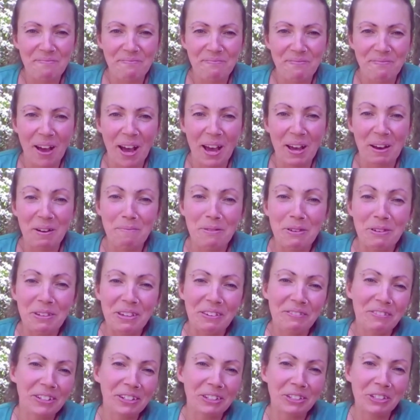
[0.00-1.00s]
I hope you
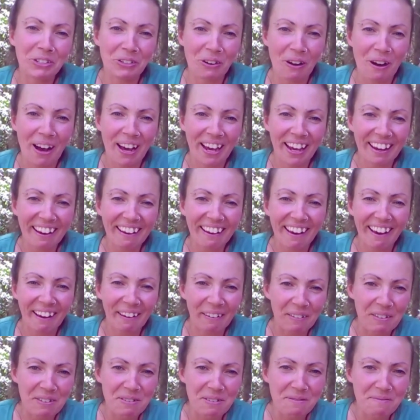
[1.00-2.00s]
give it a try
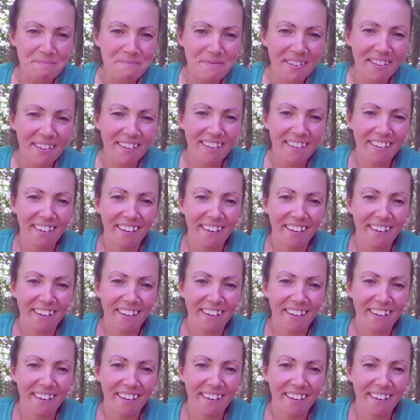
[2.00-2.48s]
at home